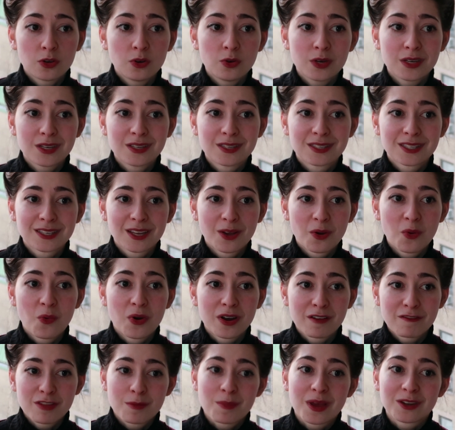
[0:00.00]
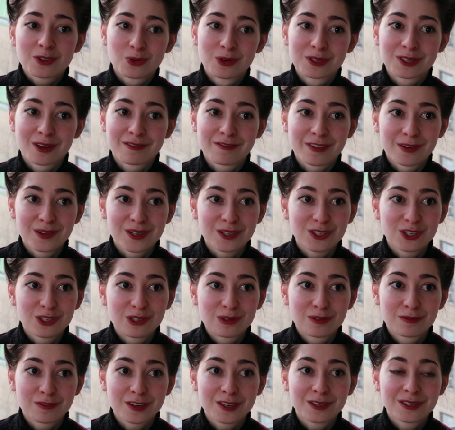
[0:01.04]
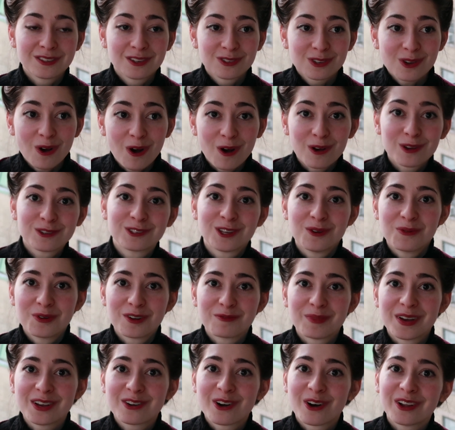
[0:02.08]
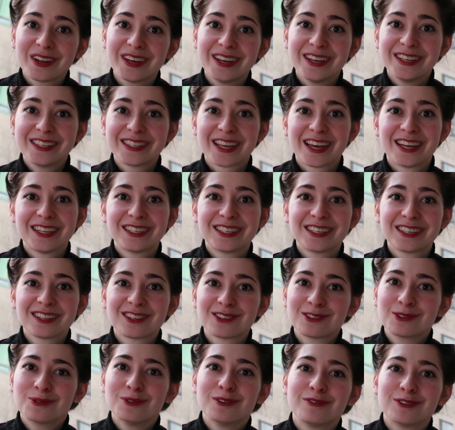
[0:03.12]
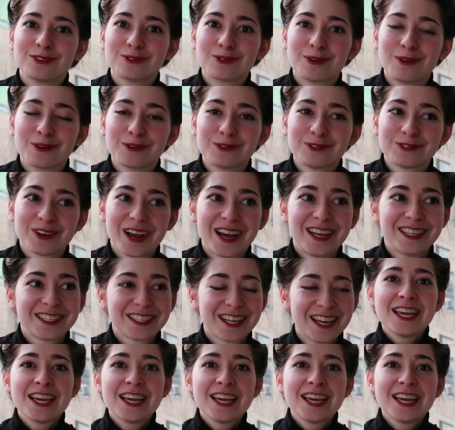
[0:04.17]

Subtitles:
who is one of the mentors on Foundations Revealed and is also one of my colleagues at the School of Historical Dress,